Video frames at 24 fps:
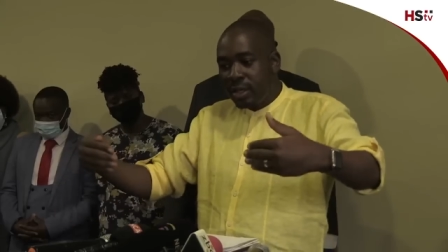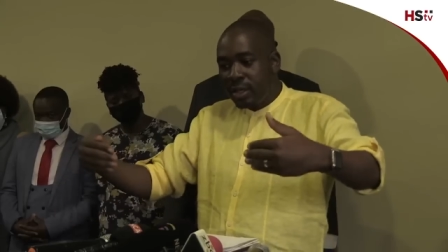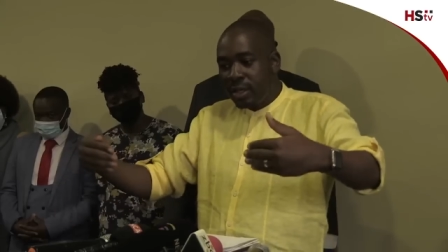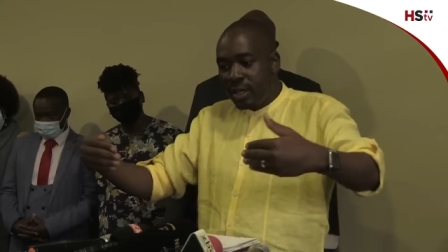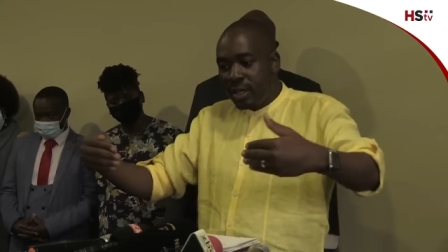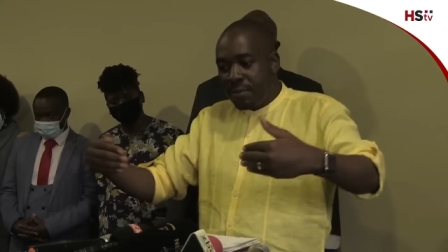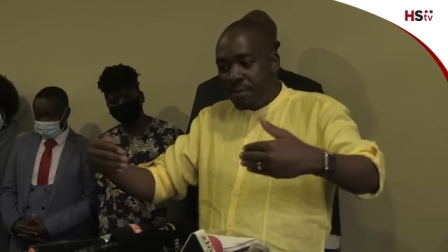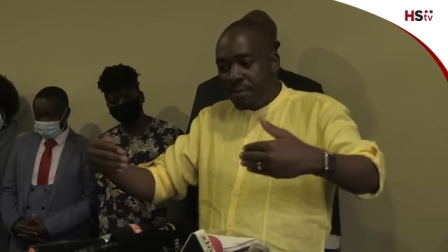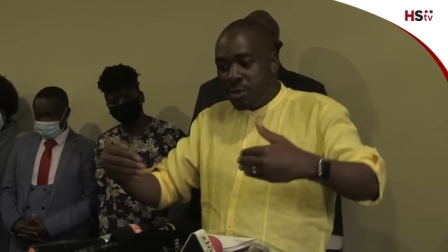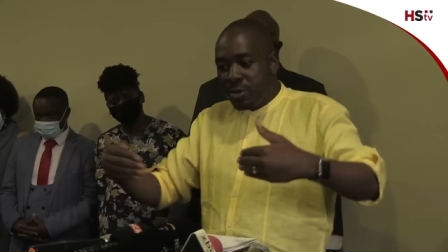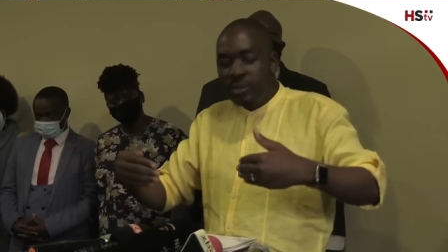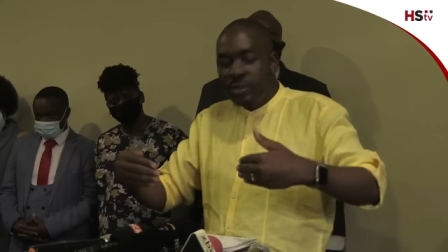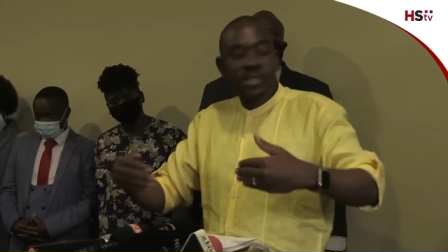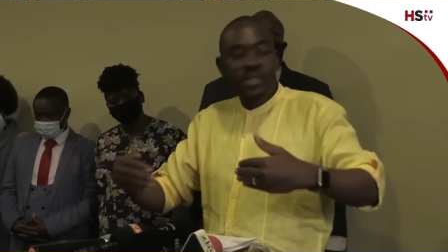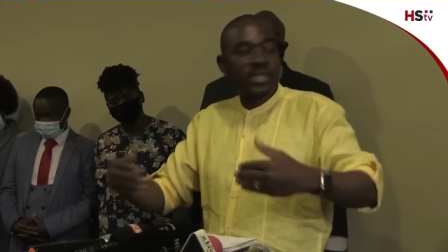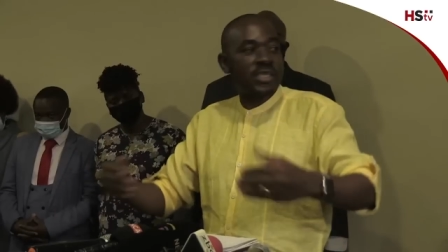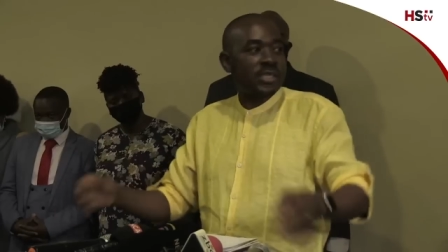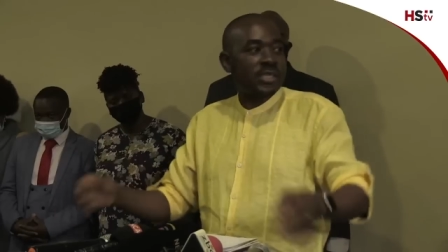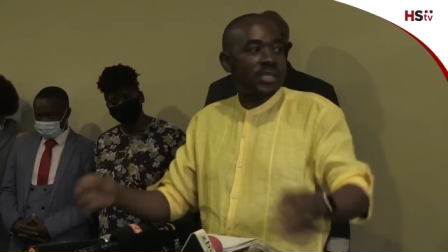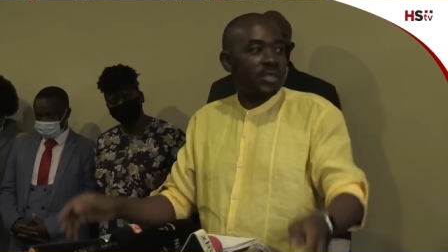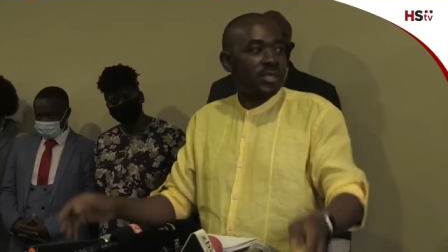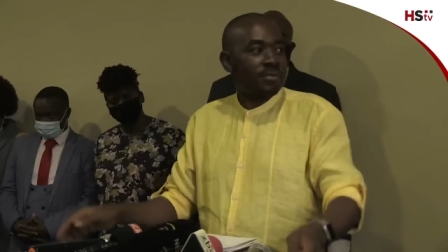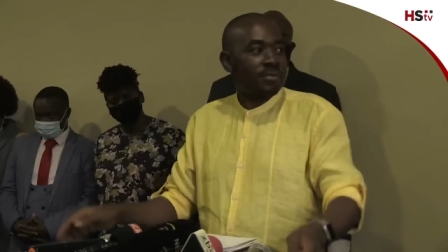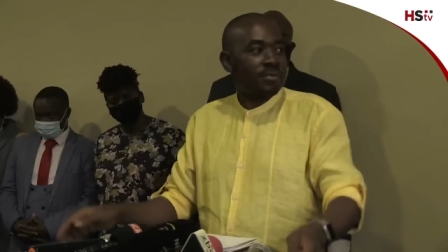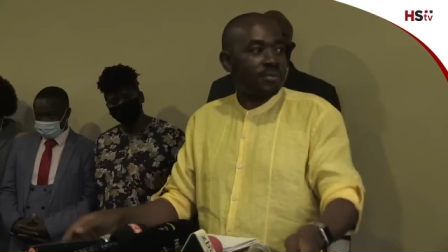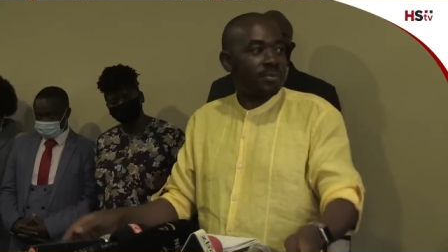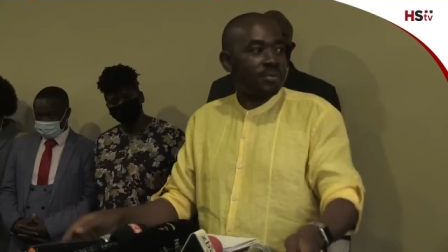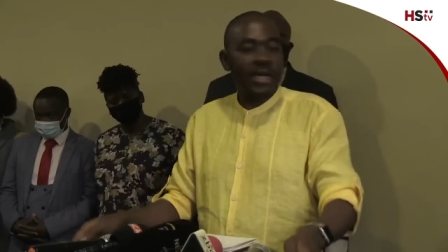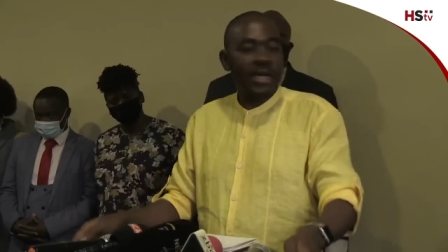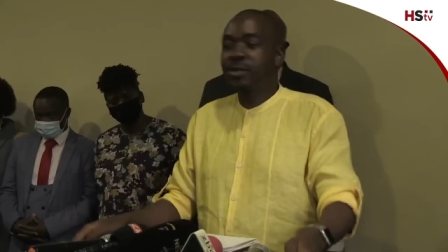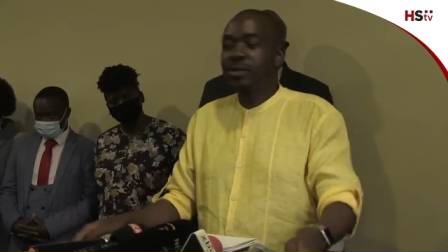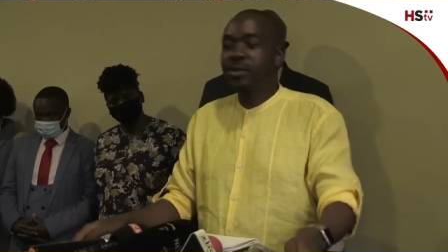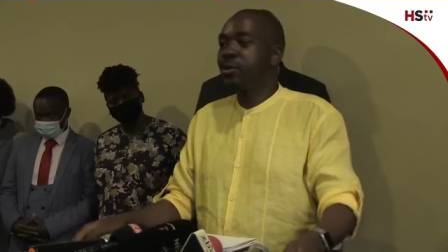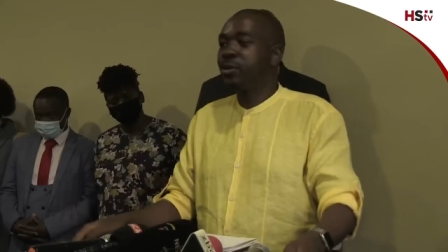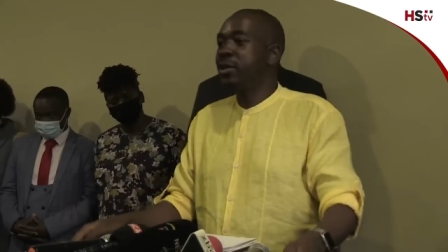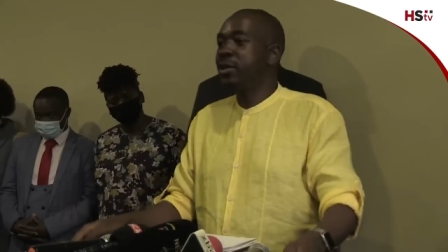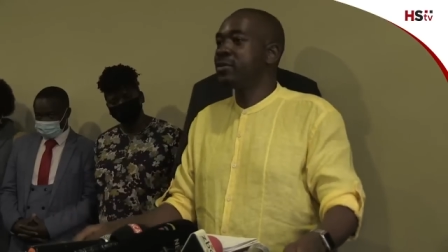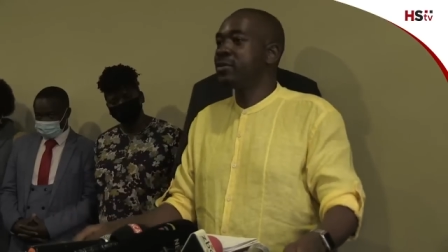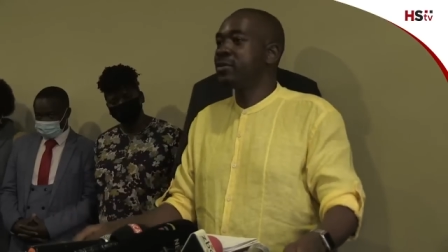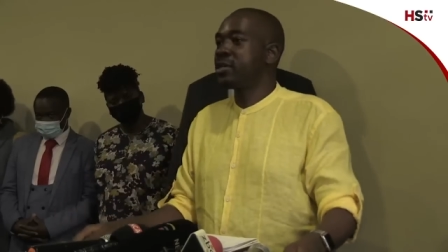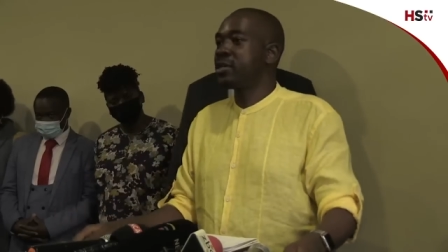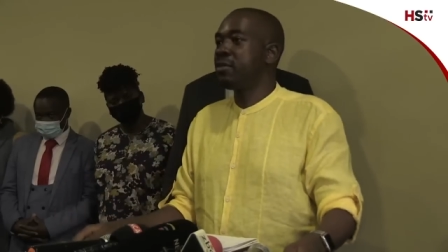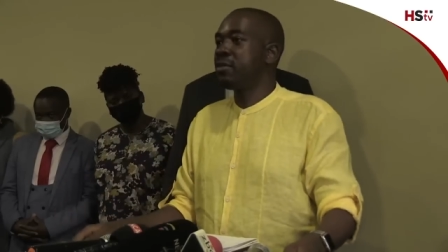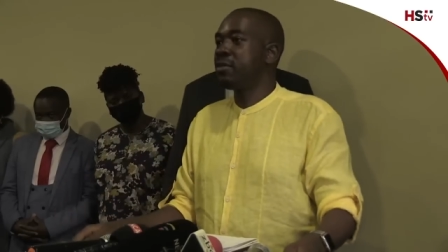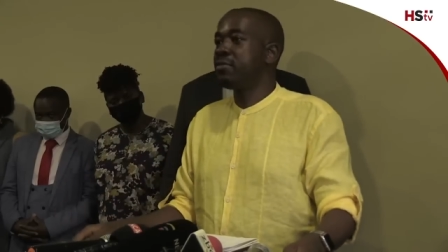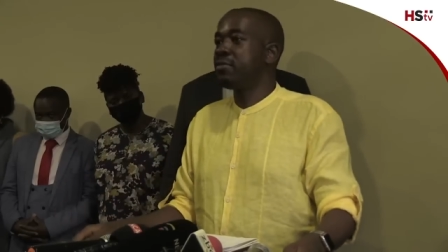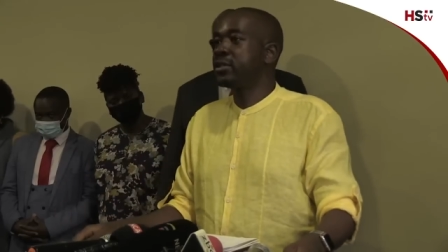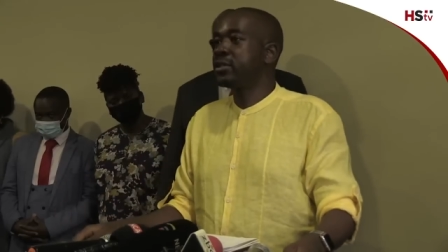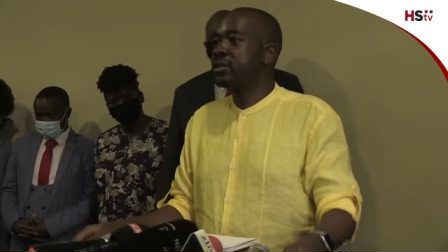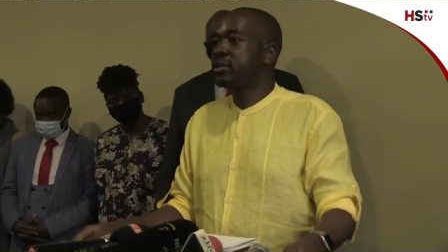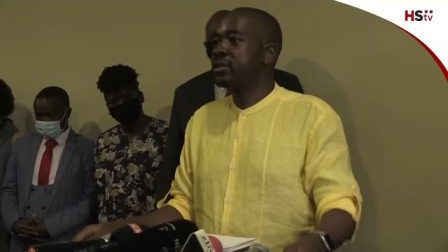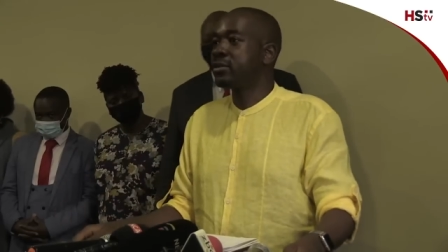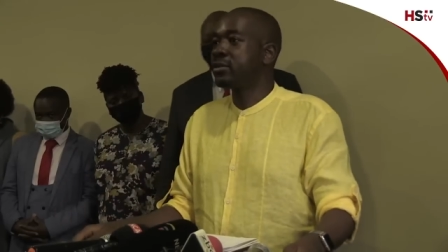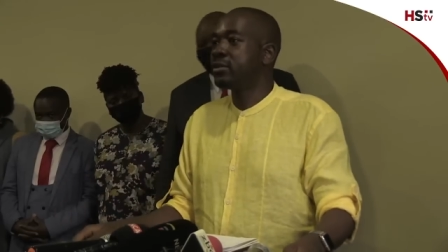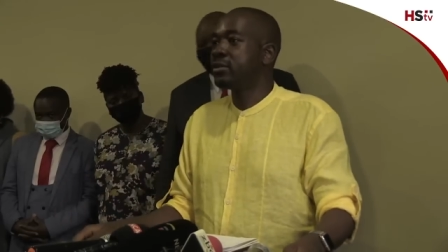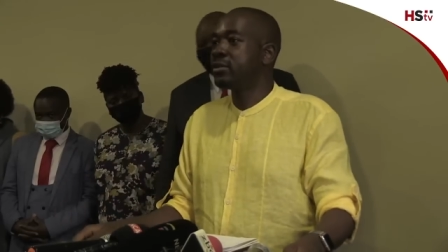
immune system that is going to save us.